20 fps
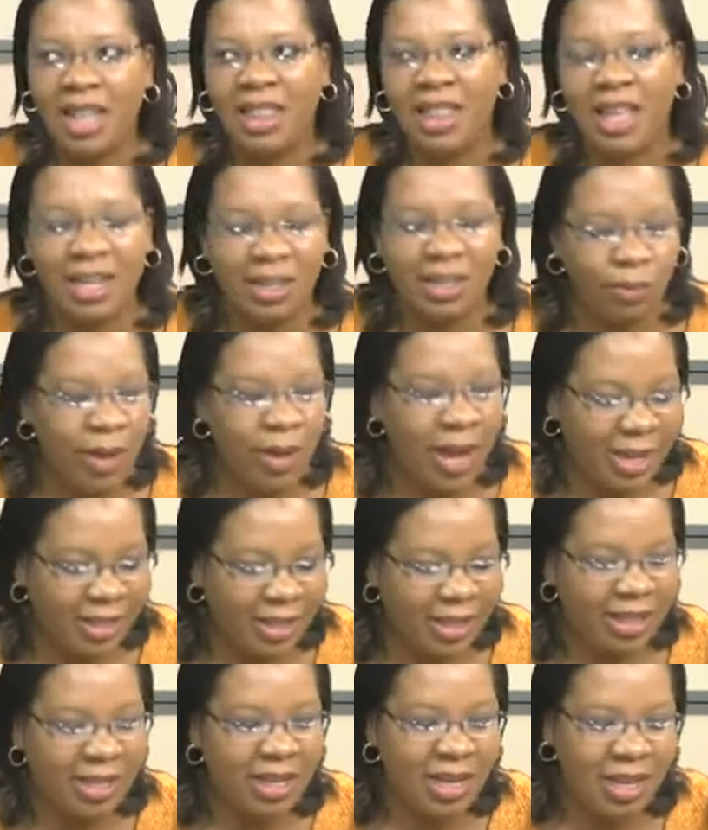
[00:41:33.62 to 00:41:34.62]
that. We
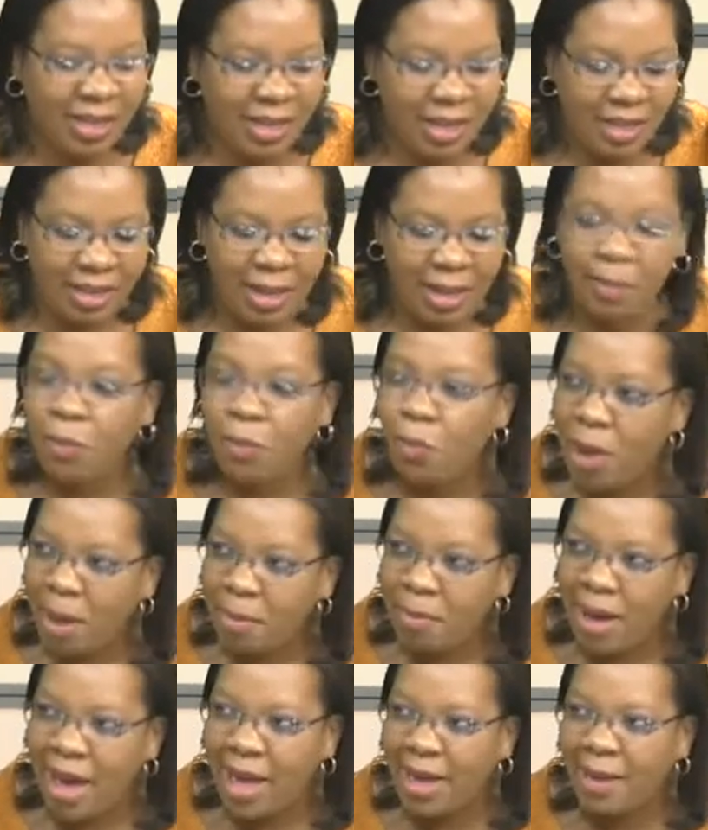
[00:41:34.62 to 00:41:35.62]
exist in a system
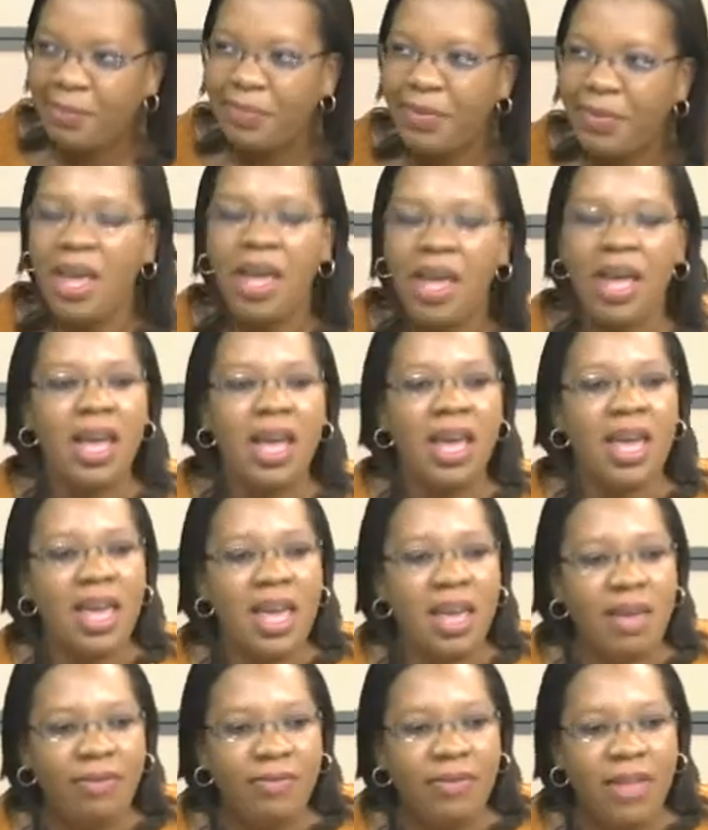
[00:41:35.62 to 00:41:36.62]
whereby
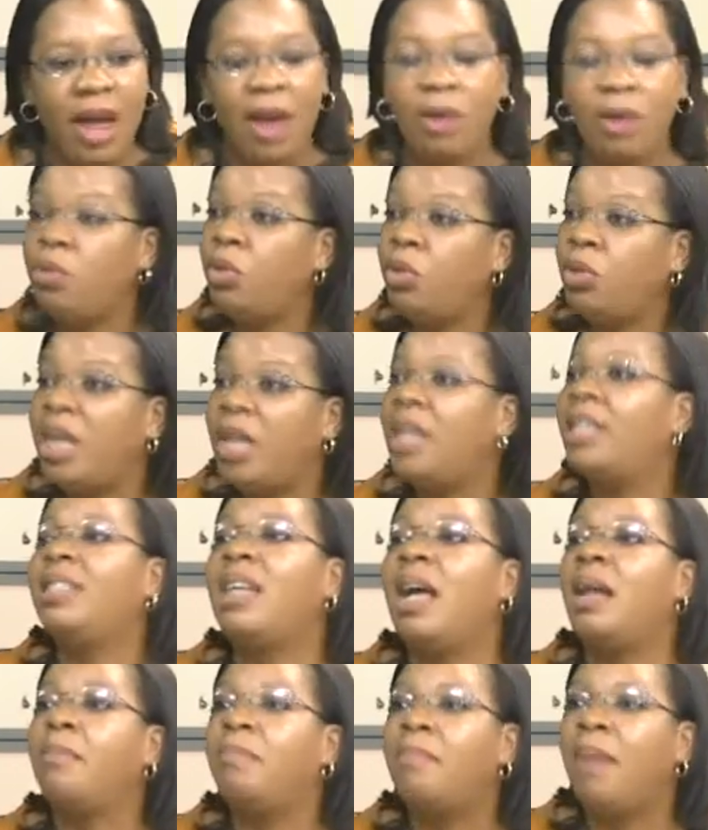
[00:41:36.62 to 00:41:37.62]
if there are no checks
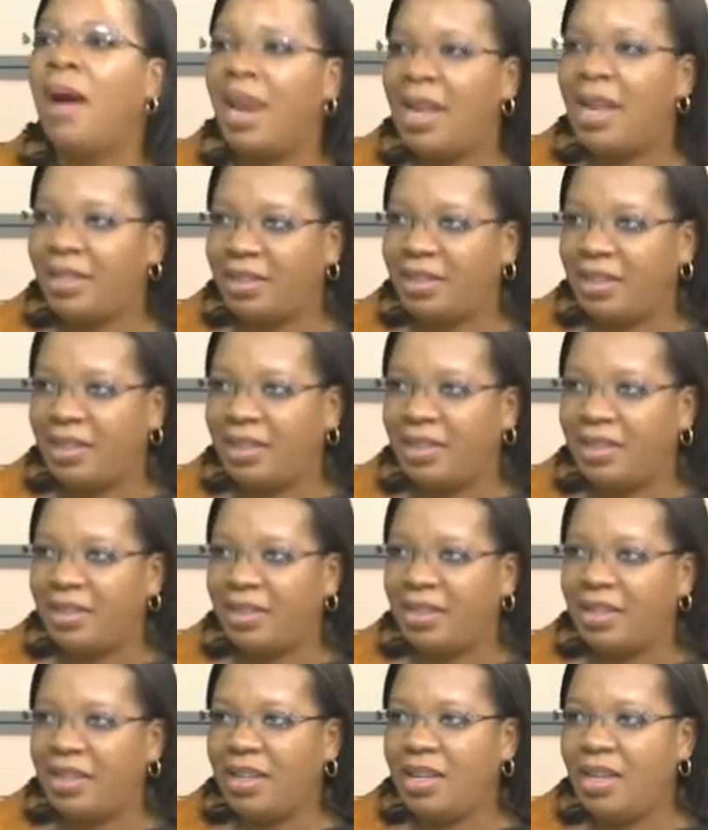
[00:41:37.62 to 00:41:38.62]
and balances,
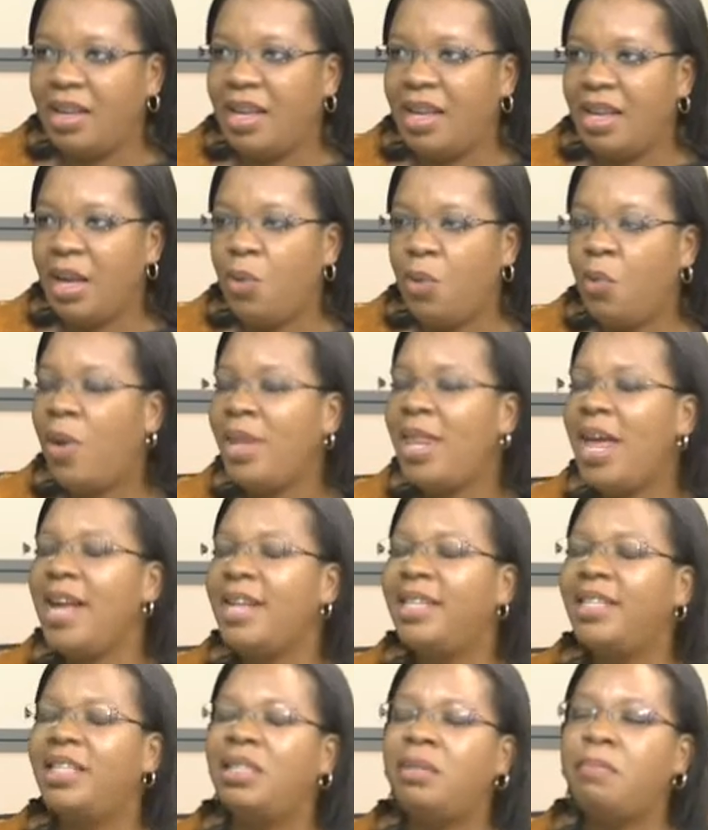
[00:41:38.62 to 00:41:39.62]
whether
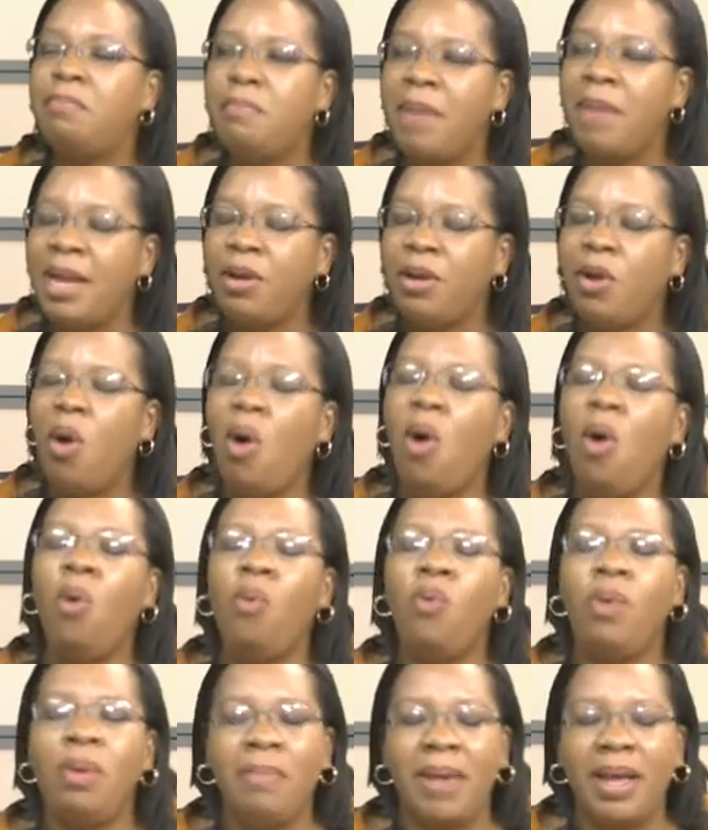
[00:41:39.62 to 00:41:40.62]
it is men or
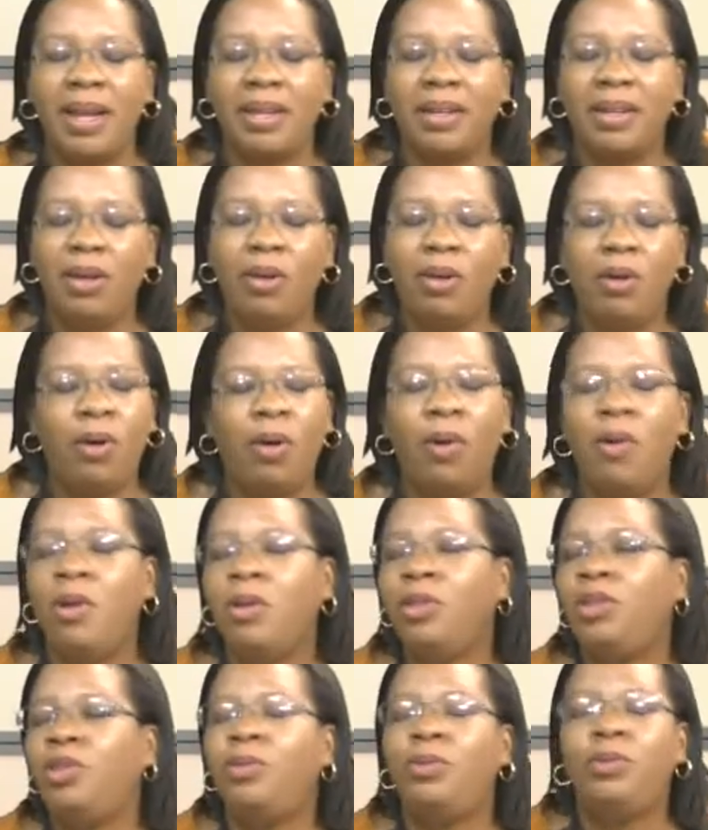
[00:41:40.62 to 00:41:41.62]
women,
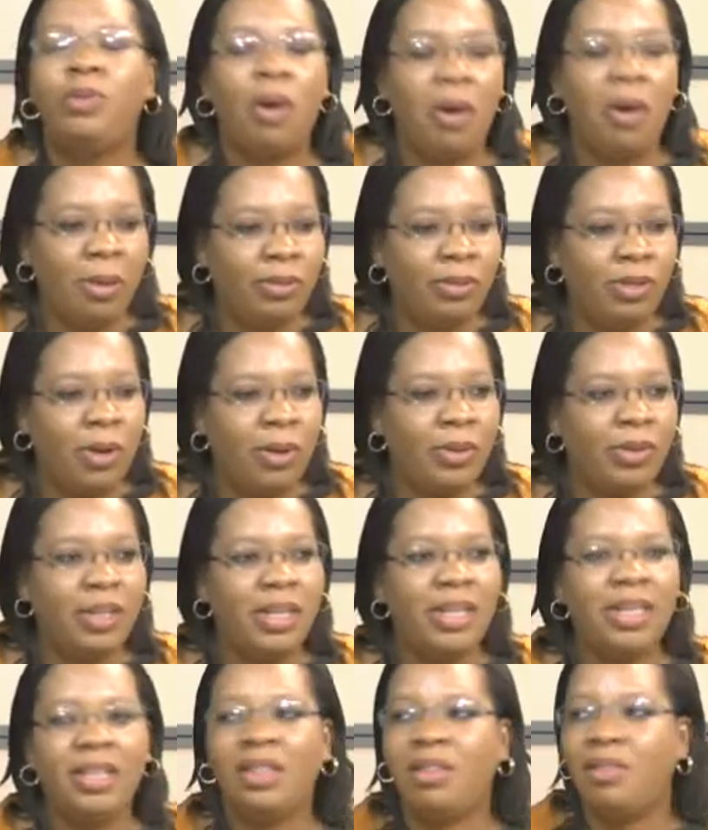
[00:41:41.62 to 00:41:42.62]
corruption
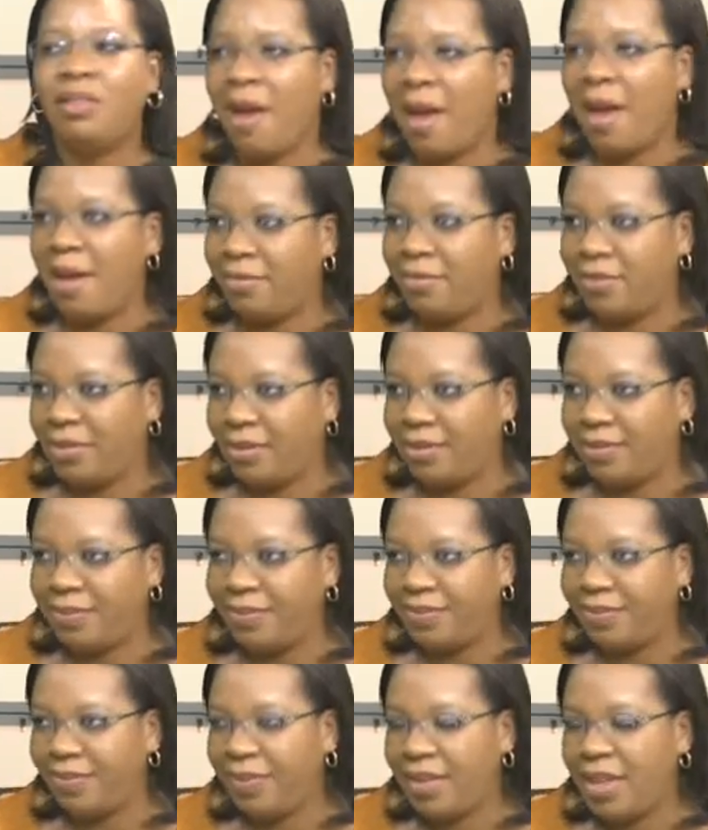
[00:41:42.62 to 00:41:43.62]
thrives.
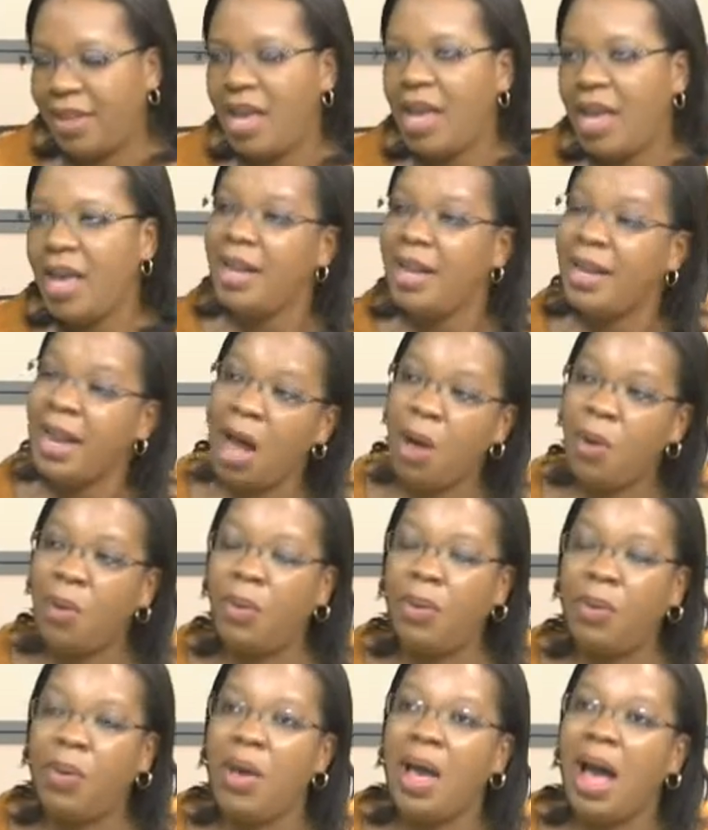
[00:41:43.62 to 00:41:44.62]
Now,
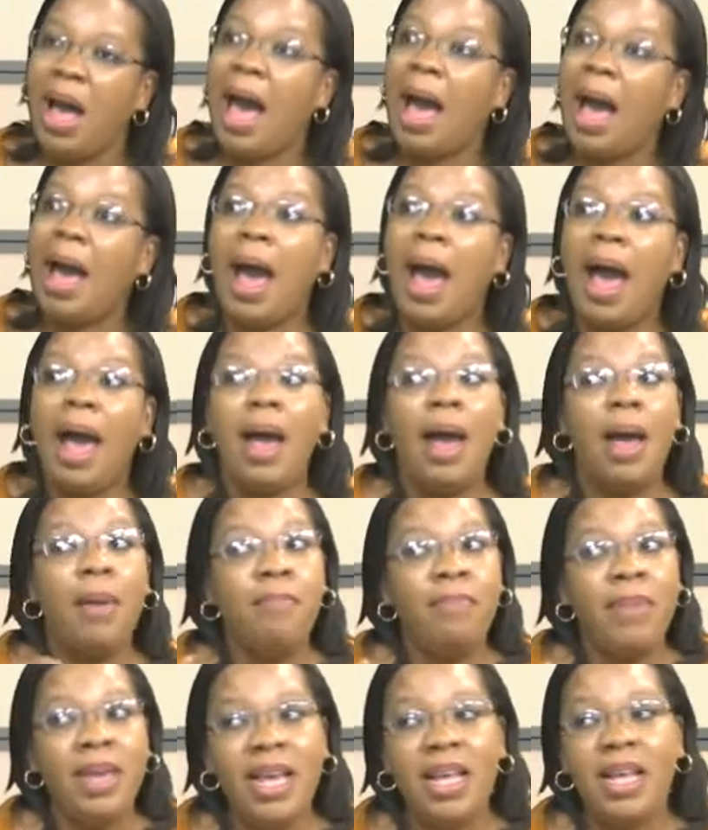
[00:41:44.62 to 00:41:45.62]

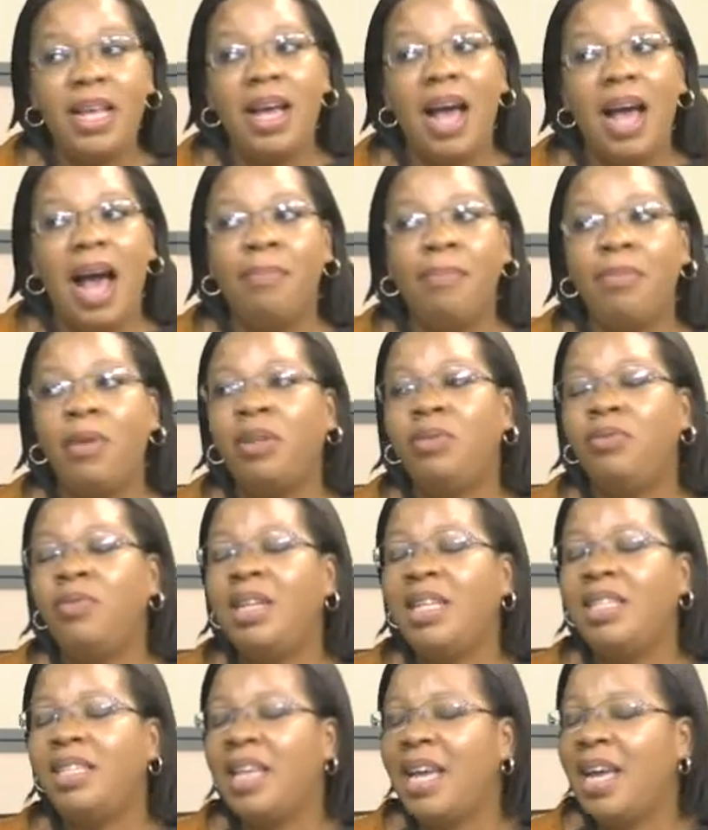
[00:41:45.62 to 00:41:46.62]
me, I'm not
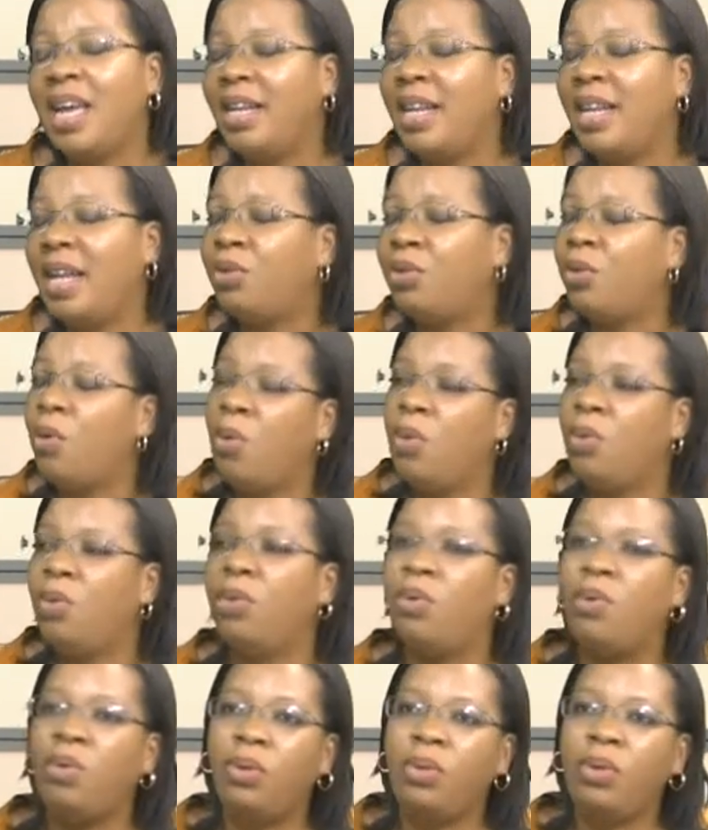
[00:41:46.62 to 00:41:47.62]
really saying that, oh,
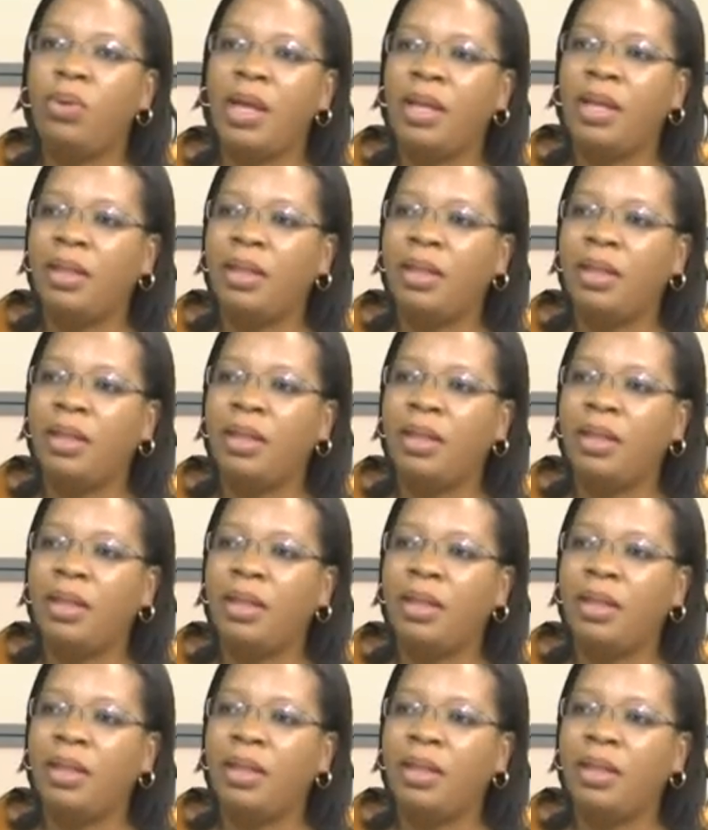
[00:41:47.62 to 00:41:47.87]
uh, the